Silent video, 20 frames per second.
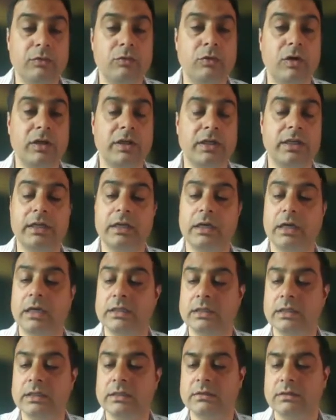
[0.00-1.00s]
water
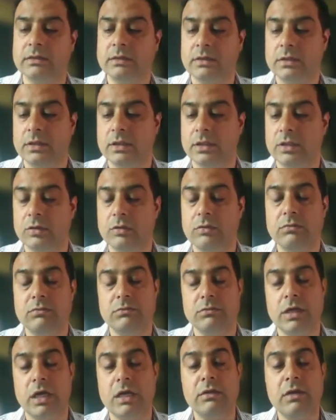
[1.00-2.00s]
under
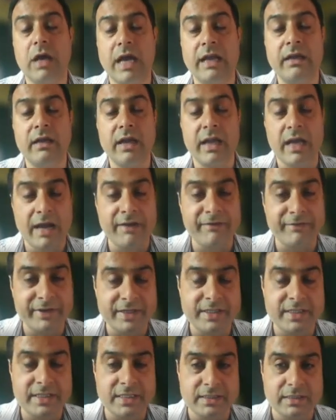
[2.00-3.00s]
an
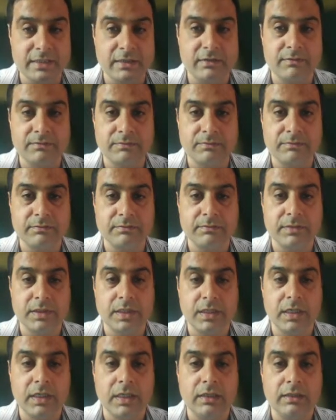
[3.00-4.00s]
average season.
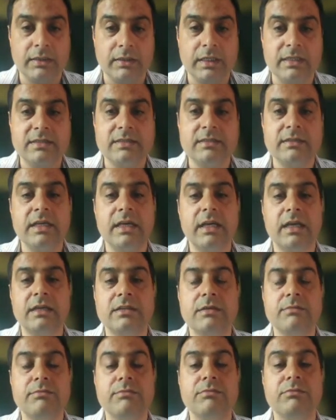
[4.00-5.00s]
Then there are
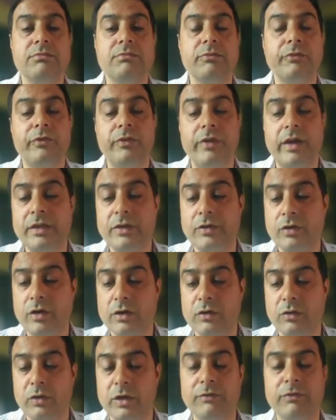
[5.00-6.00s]
some, when you
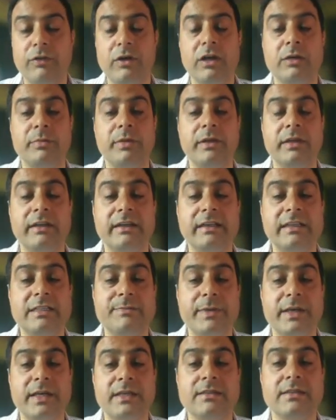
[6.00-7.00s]
are going for urban green
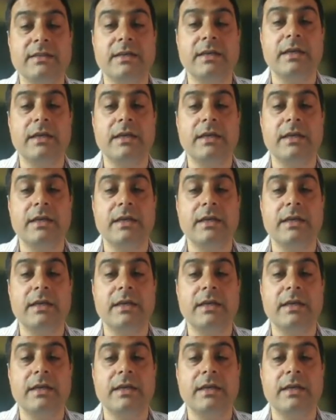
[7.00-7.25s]
space